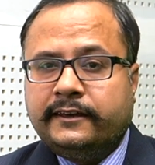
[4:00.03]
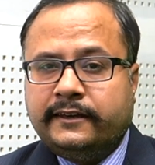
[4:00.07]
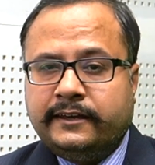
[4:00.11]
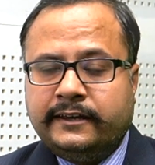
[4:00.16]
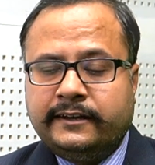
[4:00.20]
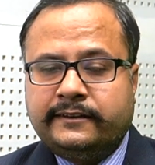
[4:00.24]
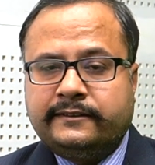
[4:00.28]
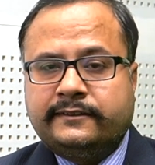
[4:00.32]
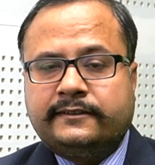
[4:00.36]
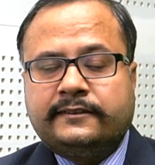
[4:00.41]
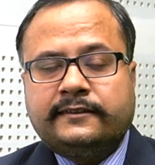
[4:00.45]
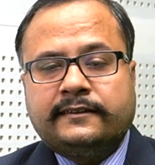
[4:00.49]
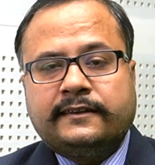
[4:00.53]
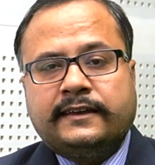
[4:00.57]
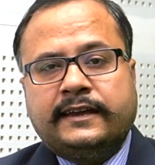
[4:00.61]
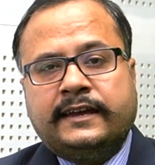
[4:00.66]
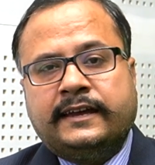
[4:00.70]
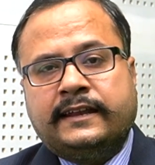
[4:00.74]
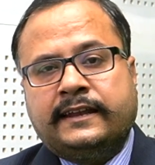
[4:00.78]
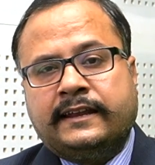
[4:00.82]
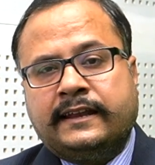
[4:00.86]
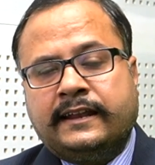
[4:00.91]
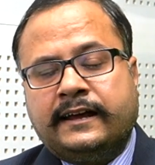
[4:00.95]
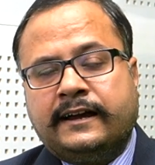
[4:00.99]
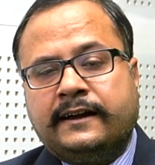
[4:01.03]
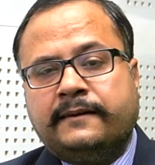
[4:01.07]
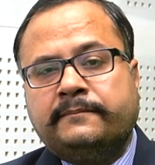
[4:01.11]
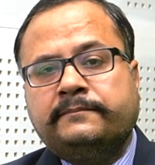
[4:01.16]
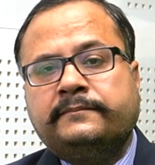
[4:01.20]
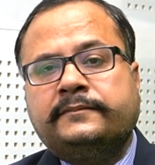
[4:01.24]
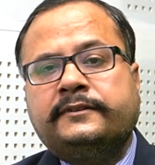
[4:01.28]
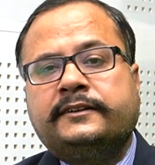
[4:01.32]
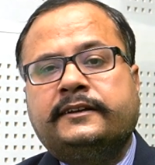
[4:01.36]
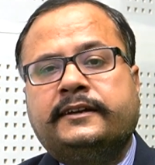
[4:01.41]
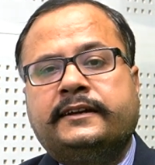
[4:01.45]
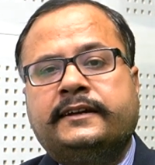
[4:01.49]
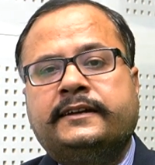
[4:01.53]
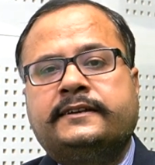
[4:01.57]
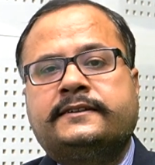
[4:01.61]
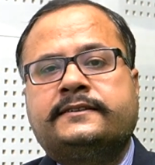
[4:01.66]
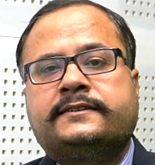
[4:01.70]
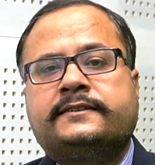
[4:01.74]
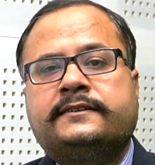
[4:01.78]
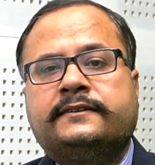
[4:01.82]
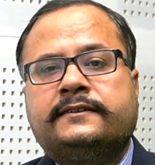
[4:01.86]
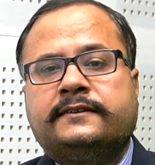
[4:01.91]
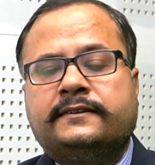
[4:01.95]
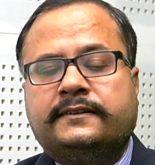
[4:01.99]
It's an alarm,
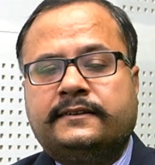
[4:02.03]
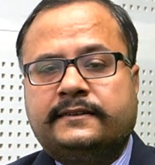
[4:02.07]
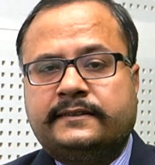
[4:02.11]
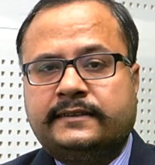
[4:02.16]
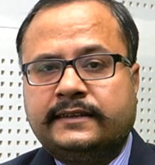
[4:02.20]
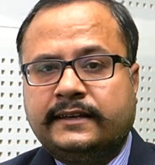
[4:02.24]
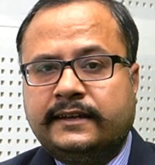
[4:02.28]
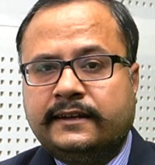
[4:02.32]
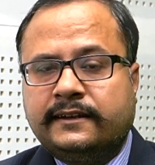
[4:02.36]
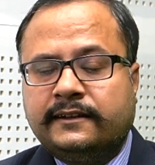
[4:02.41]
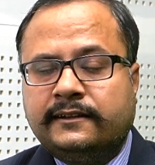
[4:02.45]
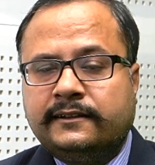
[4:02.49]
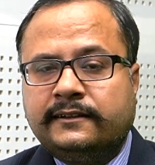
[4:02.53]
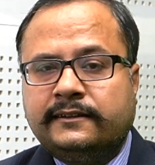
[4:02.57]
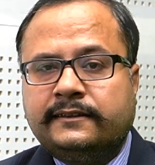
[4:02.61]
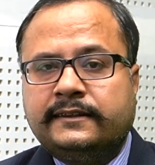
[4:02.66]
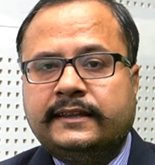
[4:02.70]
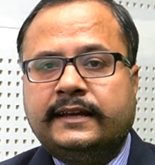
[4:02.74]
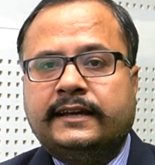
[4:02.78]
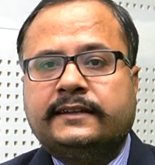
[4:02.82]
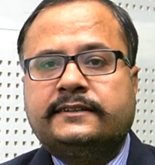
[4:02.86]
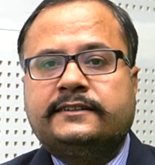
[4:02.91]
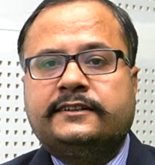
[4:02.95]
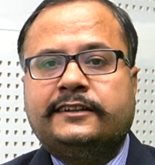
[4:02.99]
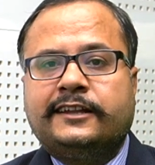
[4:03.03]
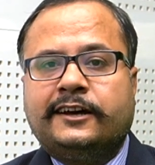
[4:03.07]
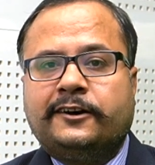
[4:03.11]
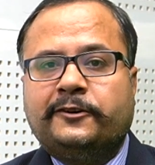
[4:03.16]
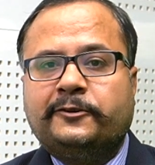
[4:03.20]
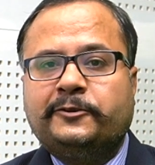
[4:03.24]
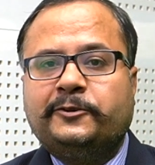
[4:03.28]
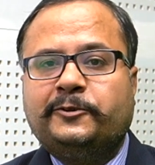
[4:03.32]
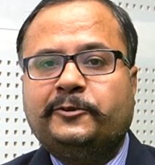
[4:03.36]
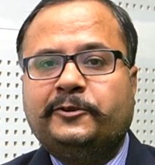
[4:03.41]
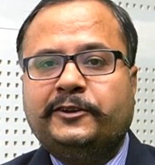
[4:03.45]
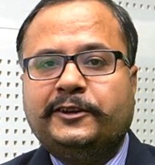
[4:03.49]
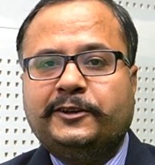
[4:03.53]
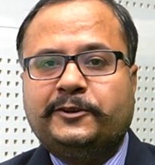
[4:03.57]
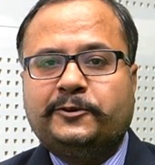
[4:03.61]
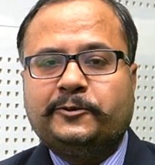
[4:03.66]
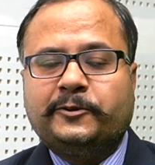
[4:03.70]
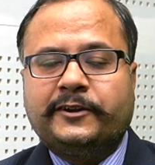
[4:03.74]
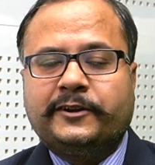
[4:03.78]
it's a signal that now you need to